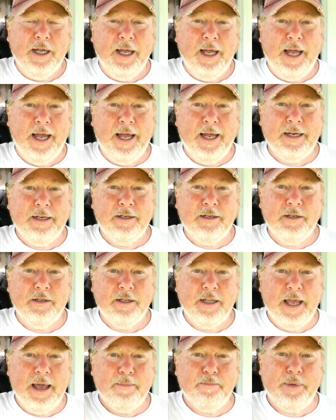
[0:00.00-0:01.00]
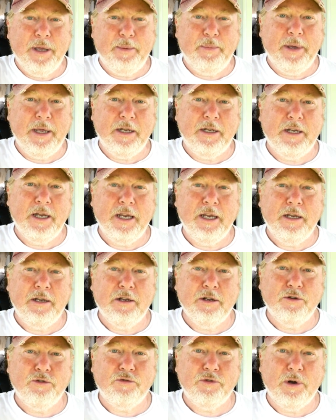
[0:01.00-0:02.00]
And the MPPT
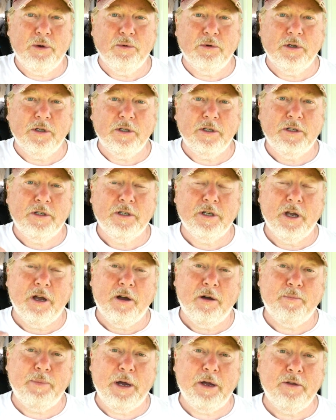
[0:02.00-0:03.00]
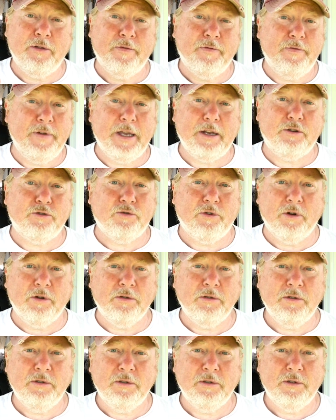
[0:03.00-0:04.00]
controllers are both
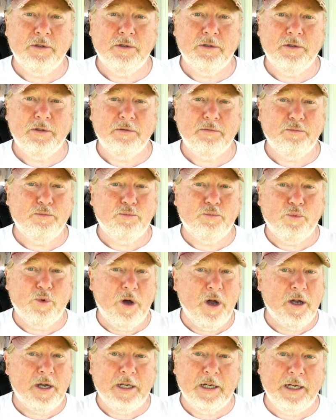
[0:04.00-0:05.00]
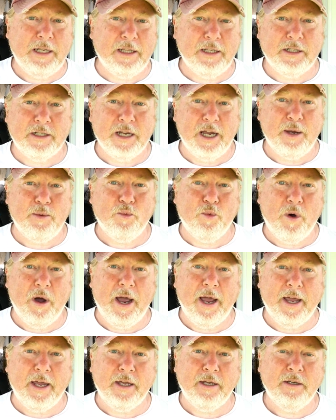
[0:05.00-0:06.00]
Victron, working in the same
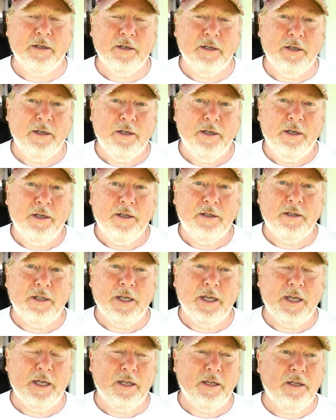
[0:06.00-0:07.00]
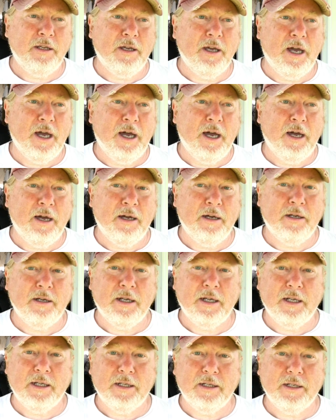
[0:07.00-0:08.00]
way. The
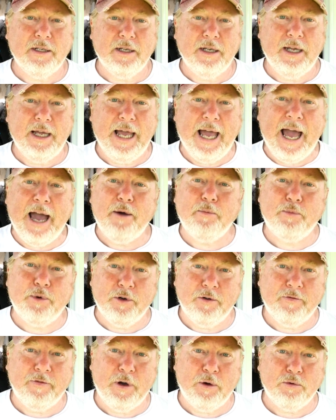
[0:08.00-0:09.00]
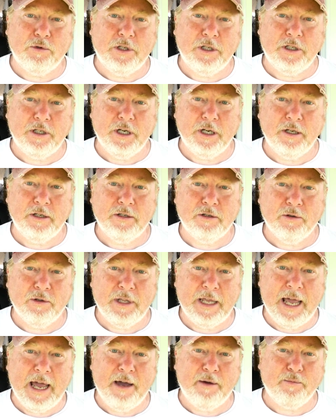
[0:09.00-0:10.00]
output voltages, or
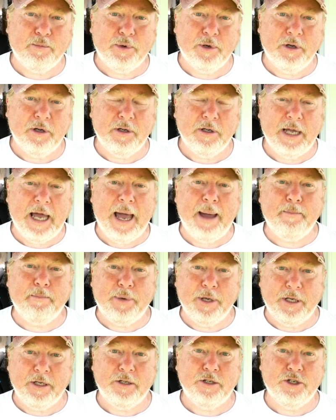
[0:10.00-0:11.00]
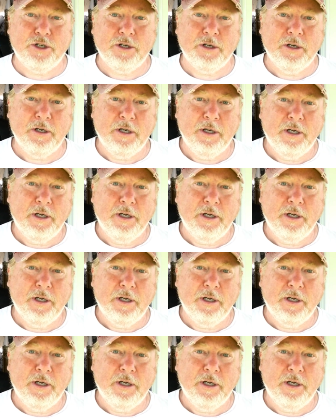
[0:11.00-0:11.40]
the output ampage,